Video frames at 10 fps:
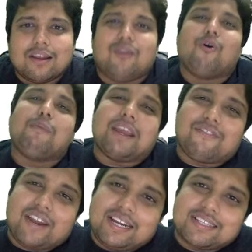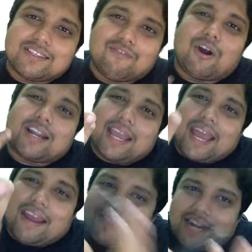No, my friends. What I
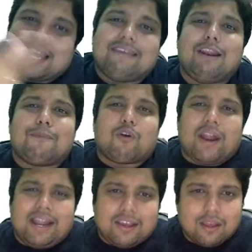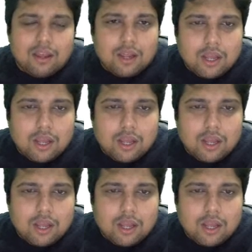have, that I will provide.